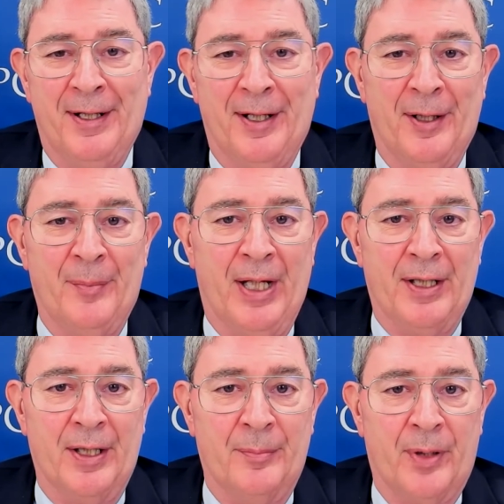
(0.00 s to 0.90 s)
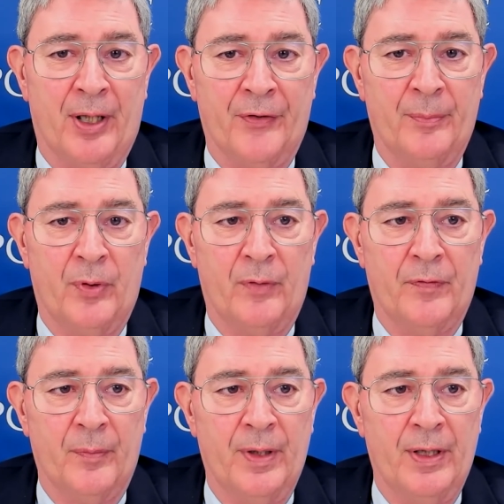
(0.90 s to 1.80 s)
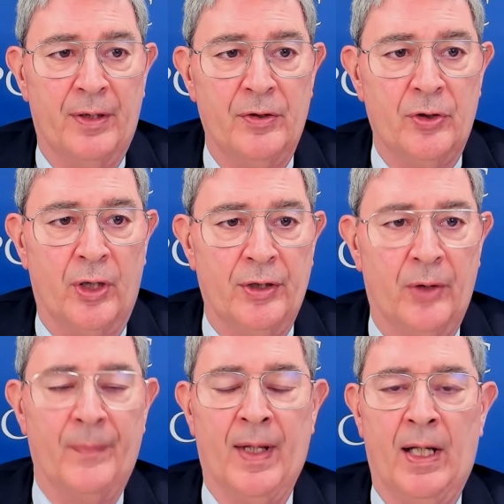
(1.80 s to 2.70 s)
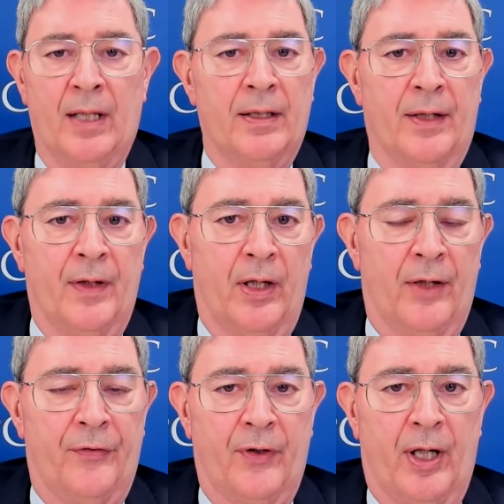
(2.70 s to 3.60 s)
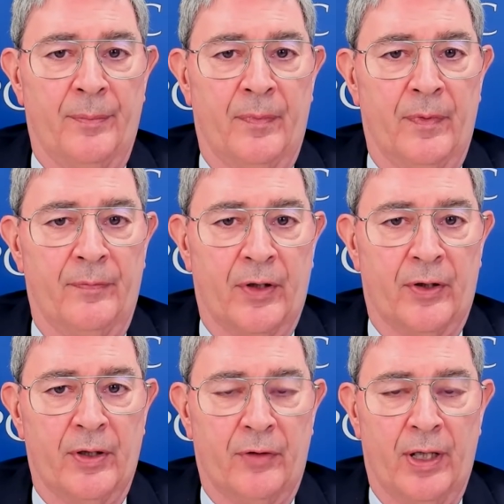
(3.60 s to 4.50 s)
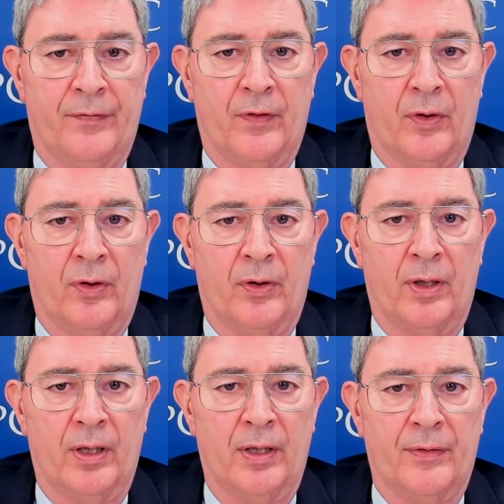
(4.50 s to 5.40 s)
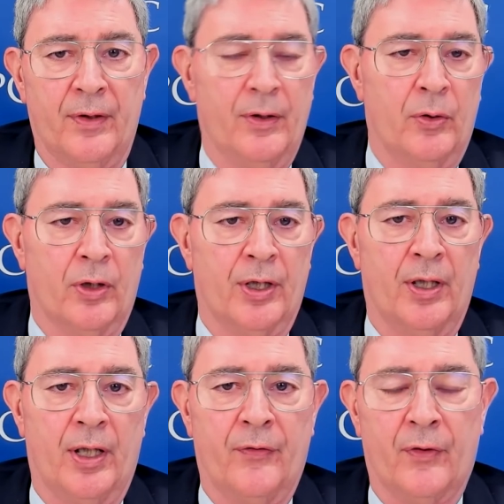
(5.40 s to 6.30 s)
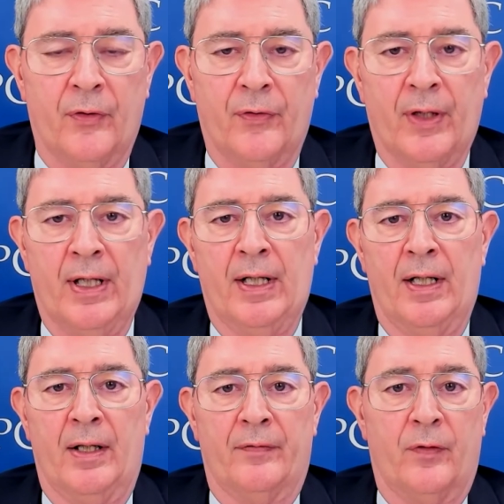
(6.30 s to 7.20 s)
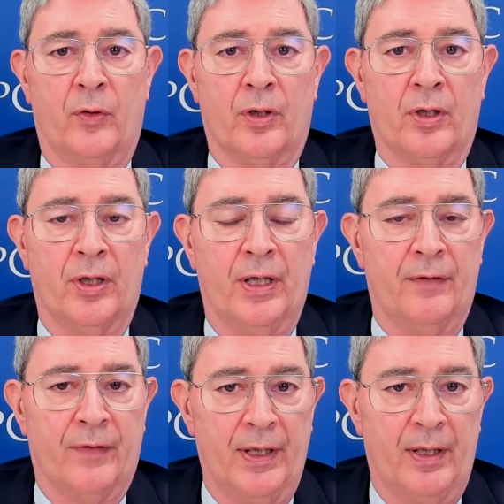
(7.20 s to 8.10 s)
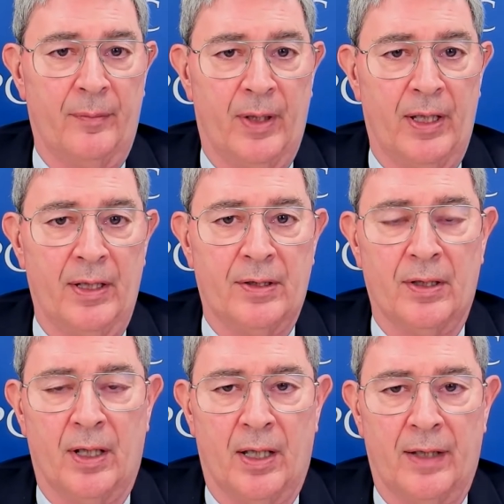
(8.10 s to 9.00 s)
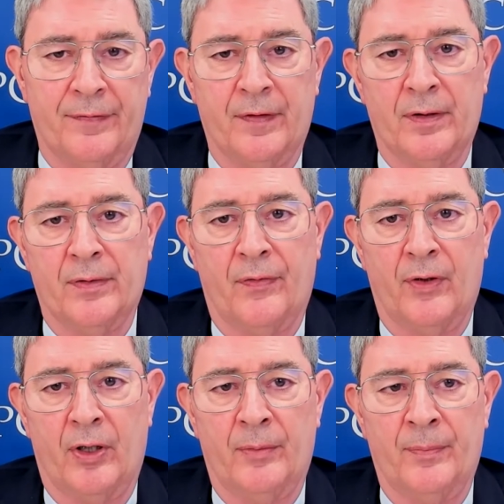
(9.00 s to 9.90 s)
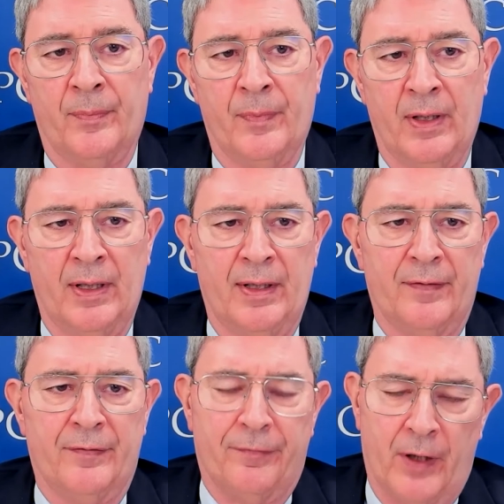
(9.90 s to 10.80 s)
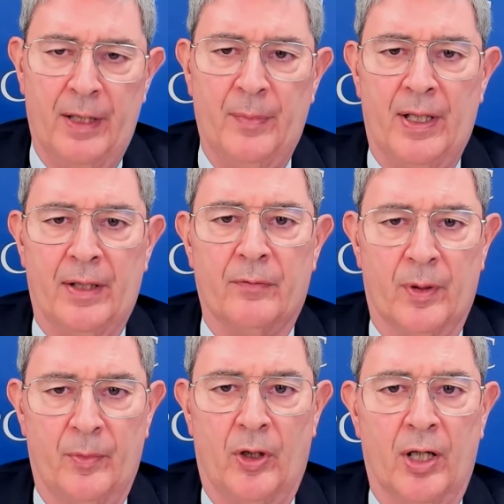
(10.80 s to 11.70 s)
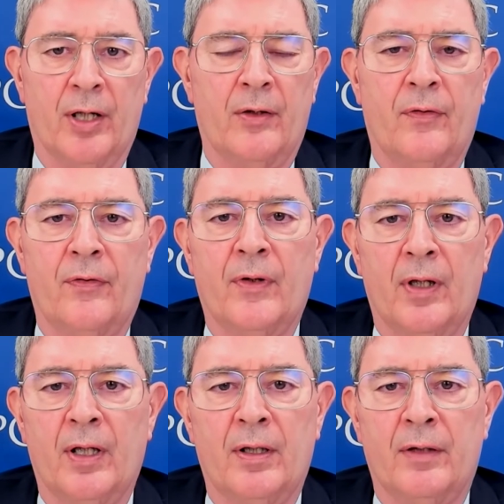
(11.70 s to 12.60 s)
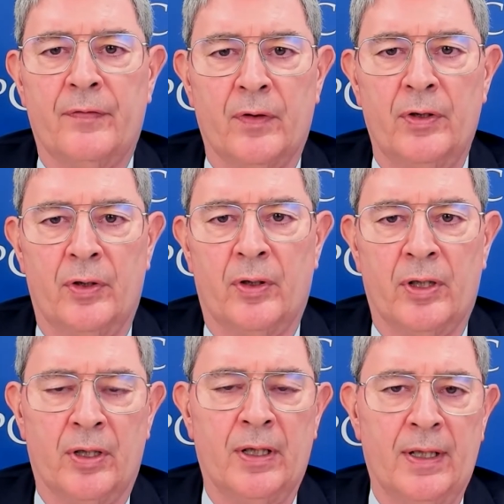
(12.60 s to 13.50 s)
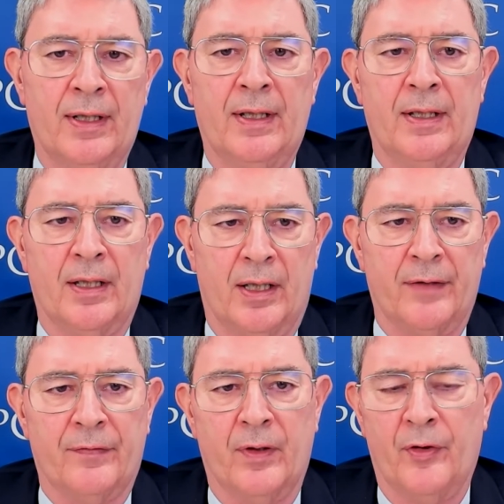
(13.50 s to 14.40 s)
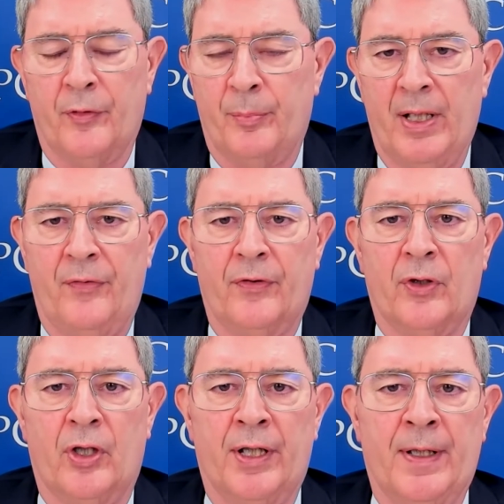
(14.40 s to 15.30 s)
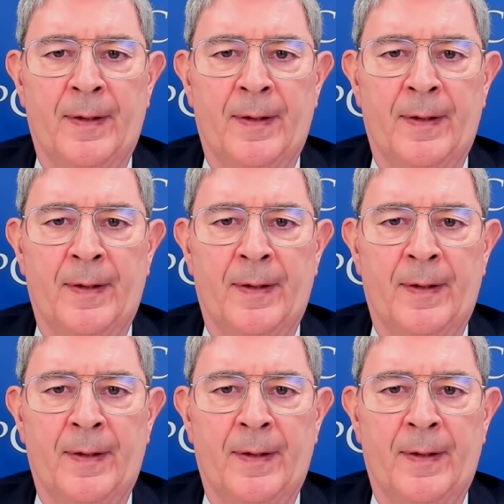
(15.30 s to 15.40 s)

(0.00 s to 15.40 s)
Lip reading: make it impossible for me to join you. Nonetheless, I'm very grateful to the organizers for inviting me to offer some framing remarks for your conference based on